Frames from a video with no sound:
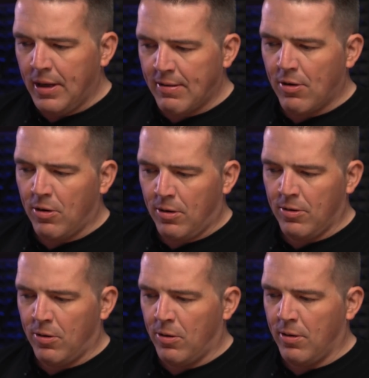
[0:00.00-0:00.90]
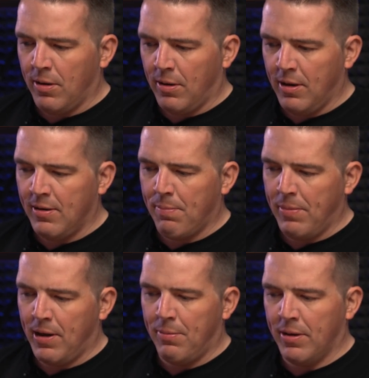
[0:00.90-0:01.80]
It's on our GitHub
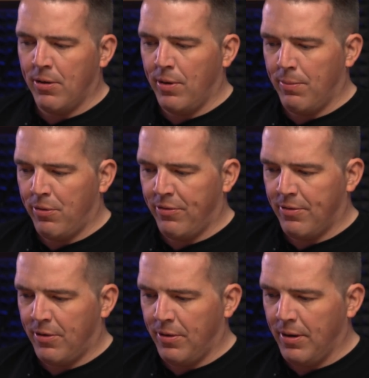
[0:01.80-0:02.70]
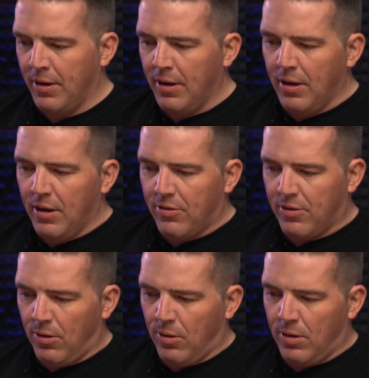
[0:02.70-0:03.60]
Maker Monday repository.
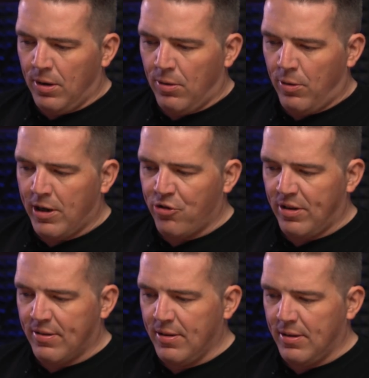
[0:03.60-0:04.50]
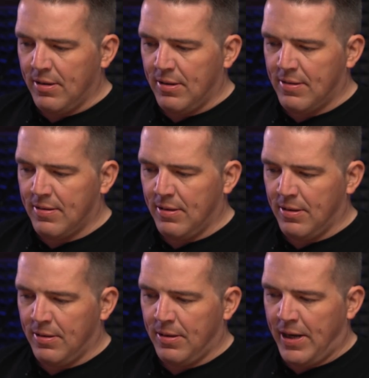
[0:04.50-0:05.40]
So what I just did is
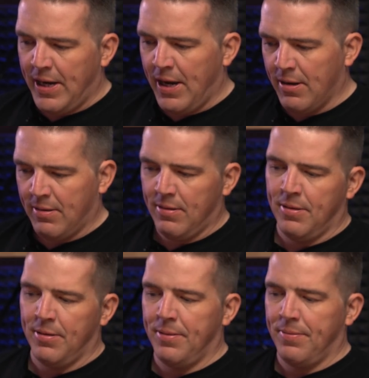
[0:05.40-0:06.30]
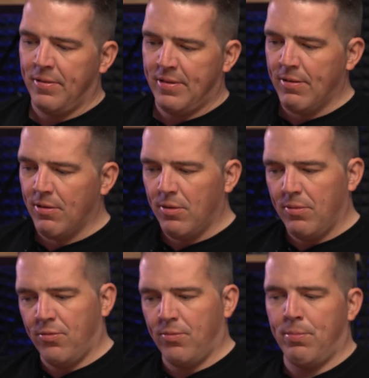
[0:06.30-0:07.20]
I added a sensor.
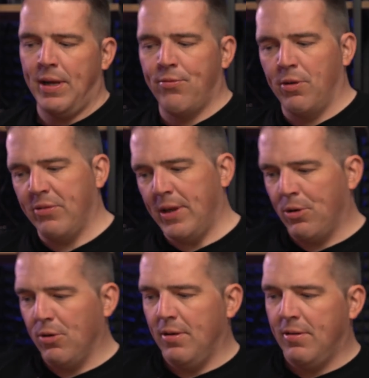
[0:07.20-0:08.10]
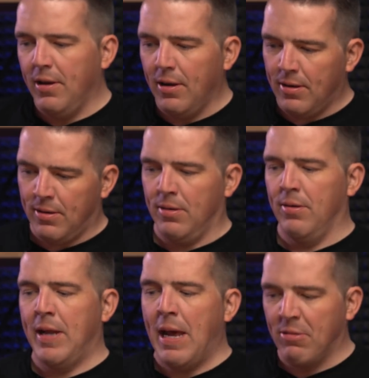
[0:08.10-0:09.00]
Platform is MQTT.
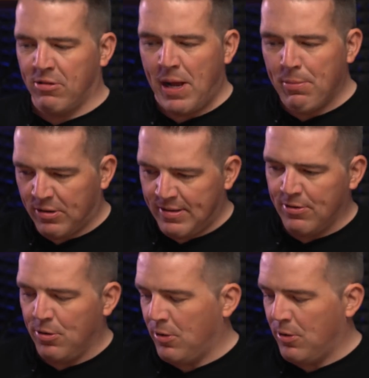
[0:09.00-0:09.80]
Name is mailbox sensor.